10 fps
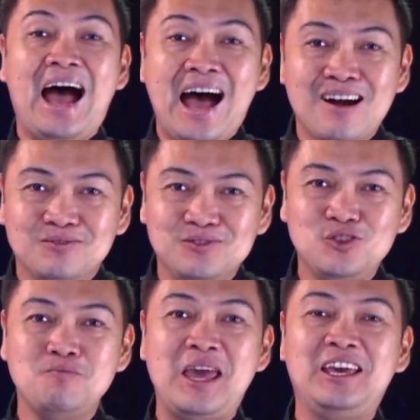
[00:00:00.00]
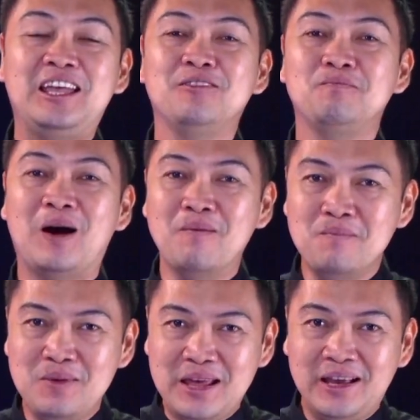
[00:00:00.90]
I have to make it
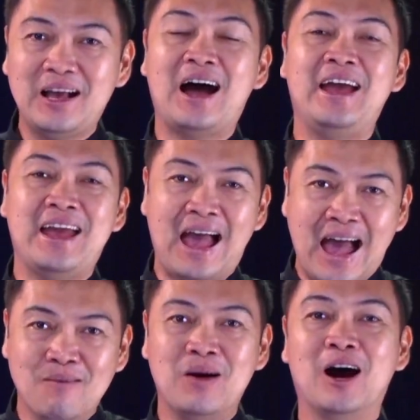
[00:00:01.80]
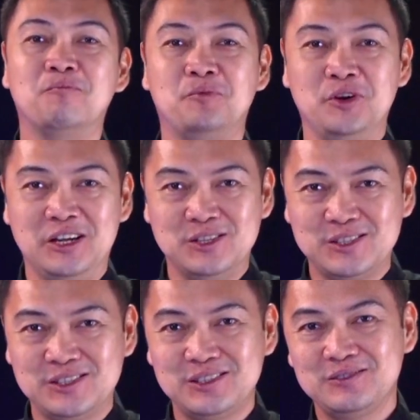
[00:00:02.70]
public. I am a
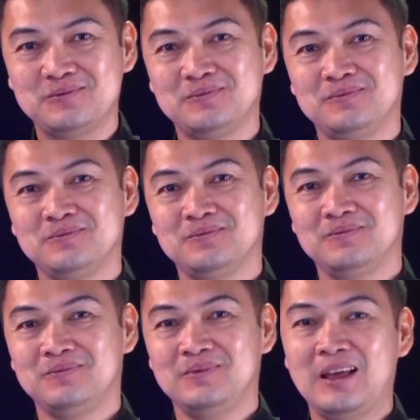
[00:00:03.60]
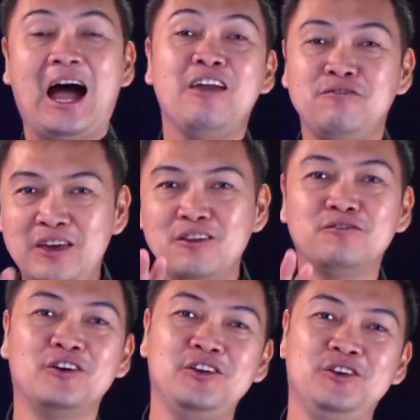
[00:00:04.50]
priest. I
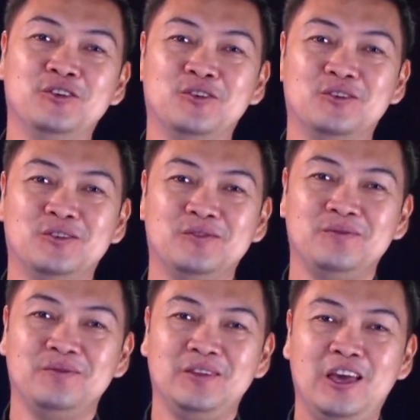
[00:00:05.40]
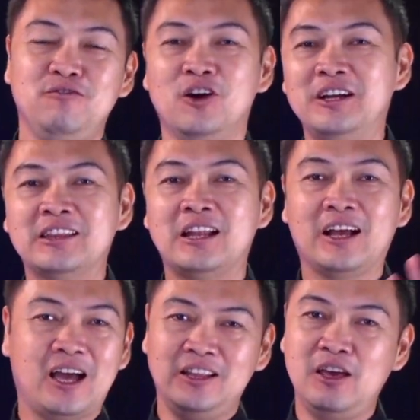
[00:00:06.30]
feel for you. If
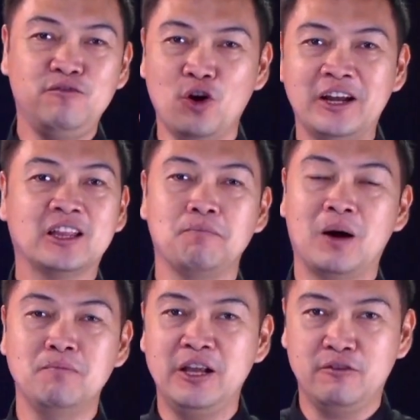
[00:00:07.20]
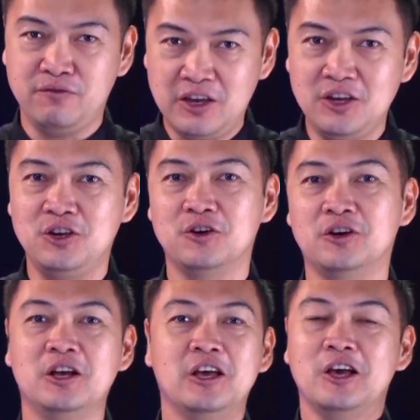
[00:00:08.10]
you're not a public
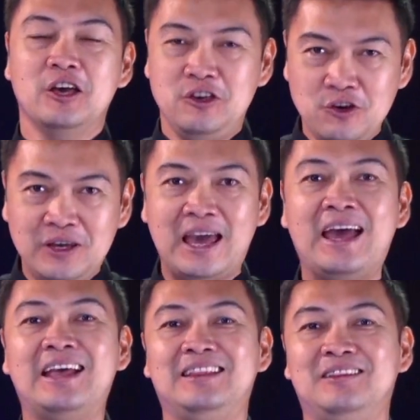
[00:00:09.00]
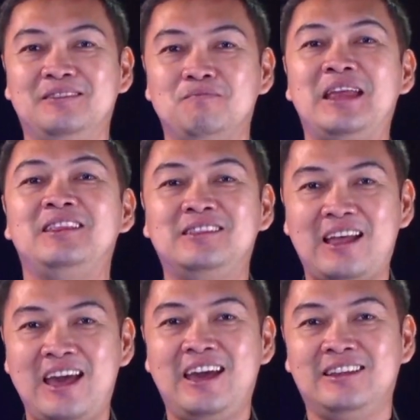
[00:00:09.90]
figure, you can
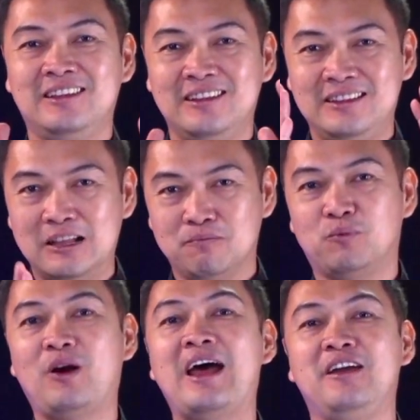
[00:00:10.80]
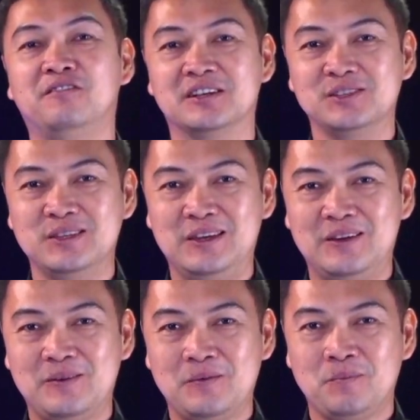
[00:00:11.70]
maintain that
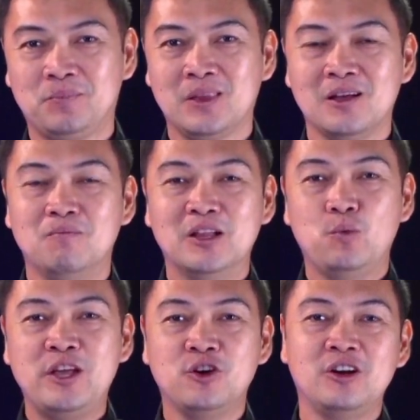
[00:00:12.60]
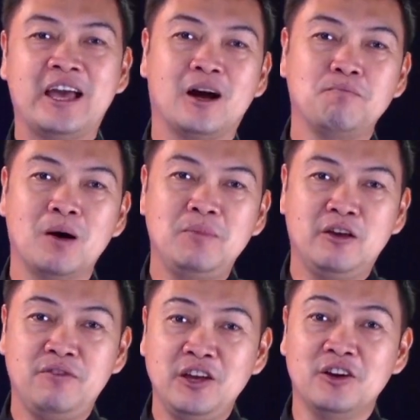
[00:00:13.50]
privacy. But when you're like a
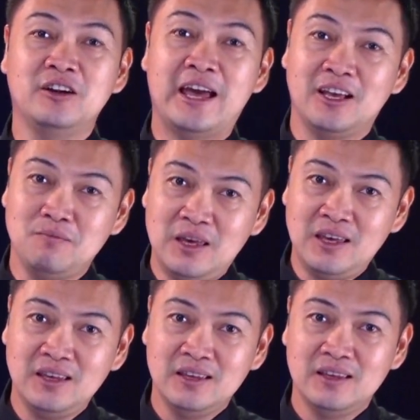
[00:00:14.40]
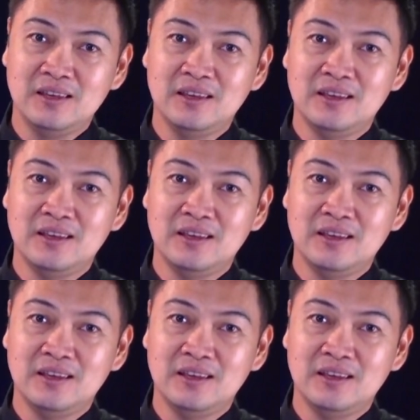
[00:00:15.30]
public figure like me,